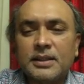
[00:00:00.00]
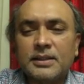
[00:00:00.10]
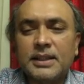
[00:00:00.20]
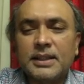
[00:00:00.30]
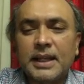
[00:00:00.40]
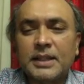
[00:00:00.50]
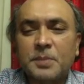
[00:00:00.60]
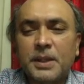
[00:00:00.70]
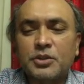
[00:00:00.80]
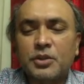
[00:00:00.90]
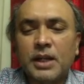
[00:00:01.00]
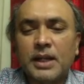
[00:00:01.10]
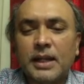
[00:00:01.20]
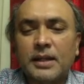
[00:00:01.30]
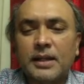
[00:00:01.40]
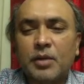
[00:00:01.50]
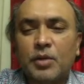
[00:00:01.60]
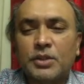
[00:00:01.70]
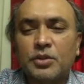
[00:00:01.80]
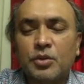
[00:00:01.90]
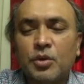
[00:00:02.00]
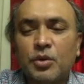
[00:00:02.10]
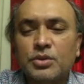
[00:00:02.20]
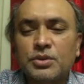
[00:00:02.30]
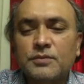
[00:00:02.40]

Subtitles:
gene expression and regulation course?